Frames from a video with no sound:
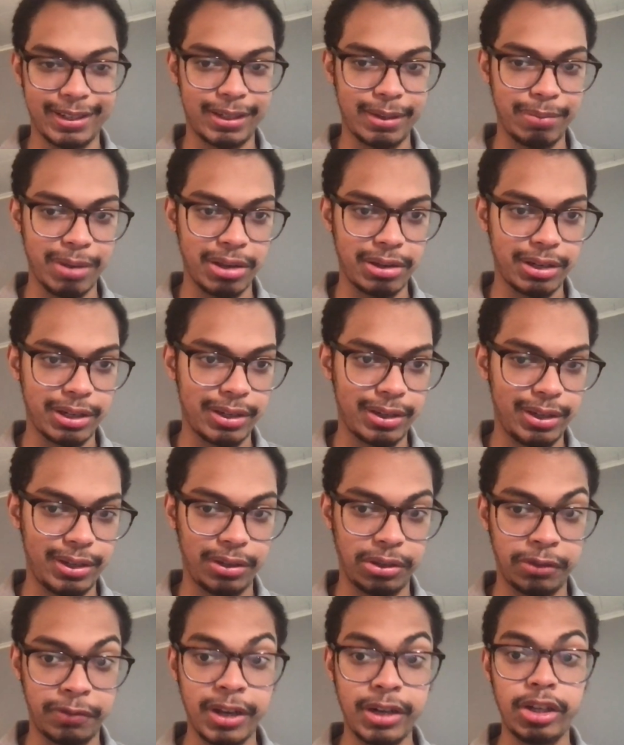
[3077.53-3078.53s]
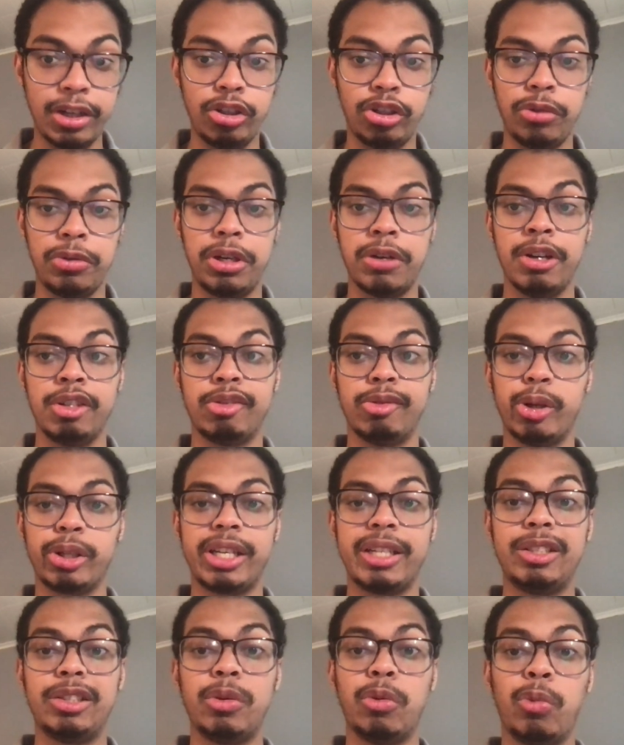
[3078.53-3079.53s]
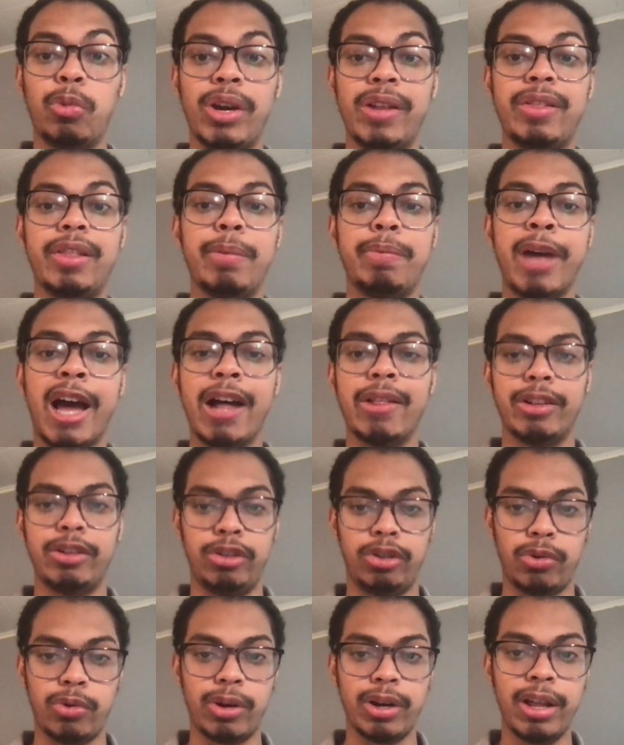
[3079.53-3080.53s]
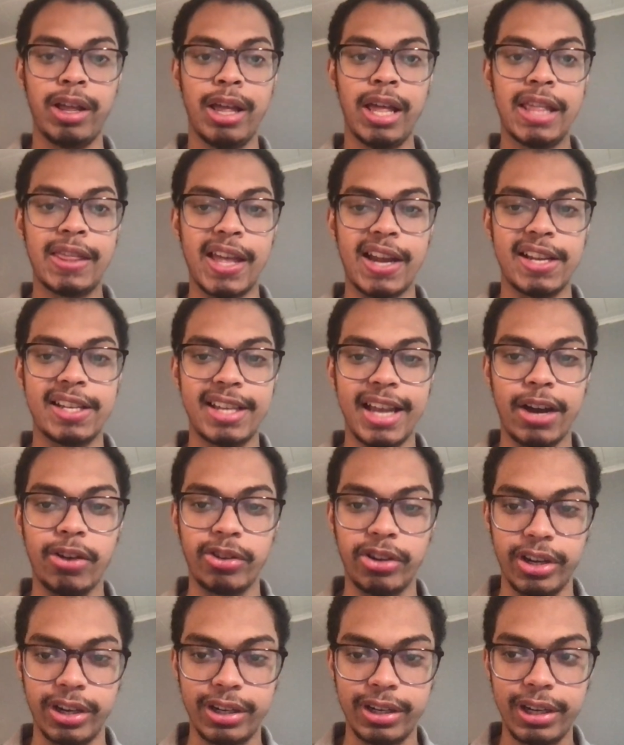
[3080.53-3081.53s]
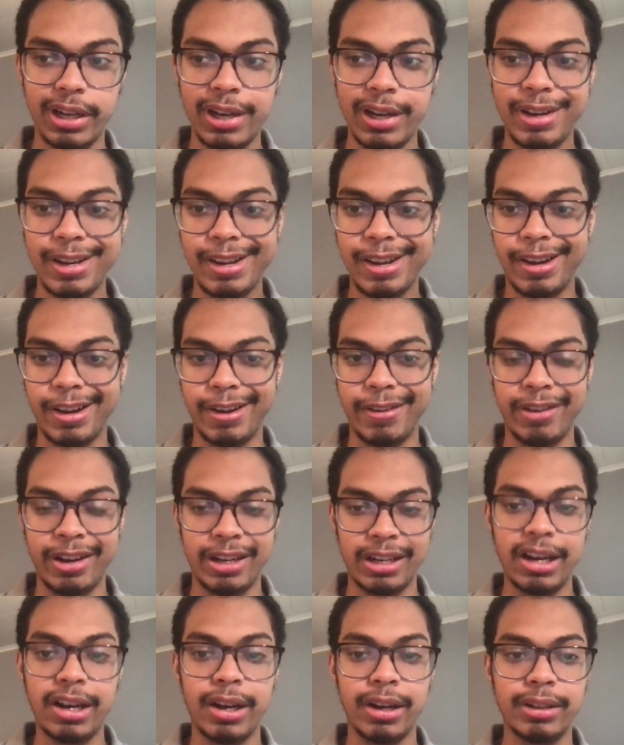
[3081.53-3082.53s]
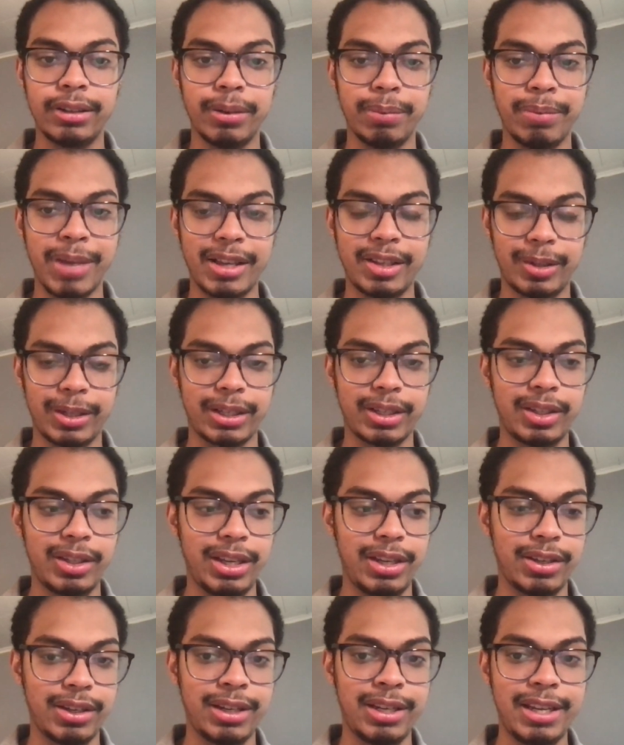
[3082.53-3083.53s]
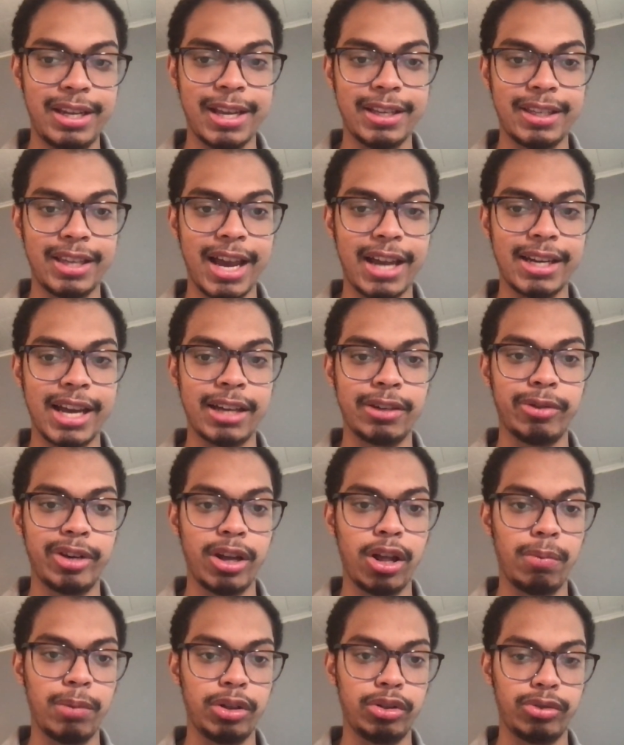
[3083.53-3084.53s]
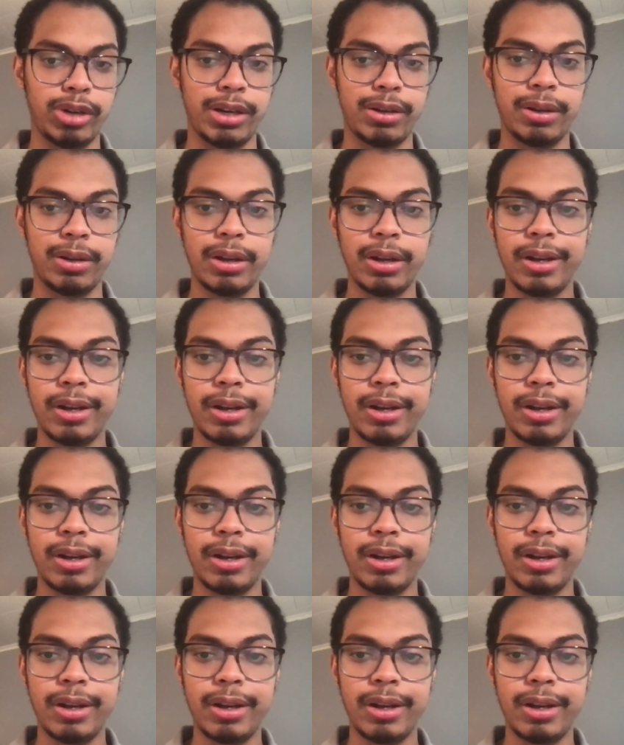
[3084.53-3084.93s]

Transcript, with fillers: domestic seasons. Vini Jr. is looking to win the Ballon d'Or. That is how good a uh, uh, uh, domestic season he has had at Real Madrid.